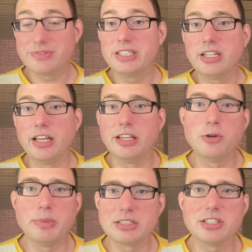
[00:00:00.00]
and they were
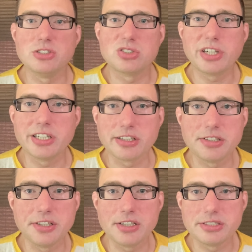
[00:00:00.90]
basically just trying to
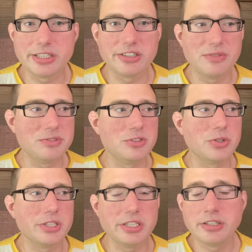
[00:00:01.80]
clear out their
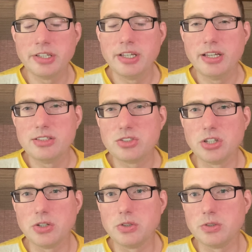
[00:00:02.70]
inventory.
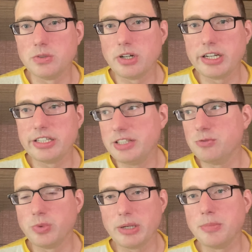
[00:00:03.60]
So even
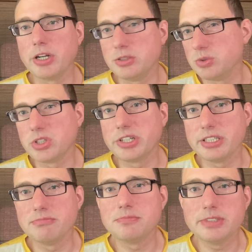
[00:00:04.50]
when I bought it, it was already
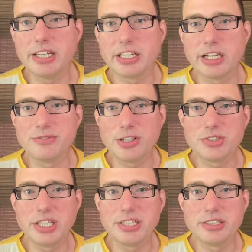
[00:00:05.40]
getting kind of
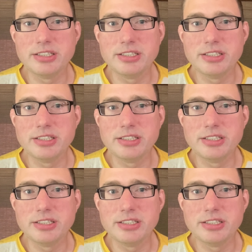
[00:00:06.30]
outdated.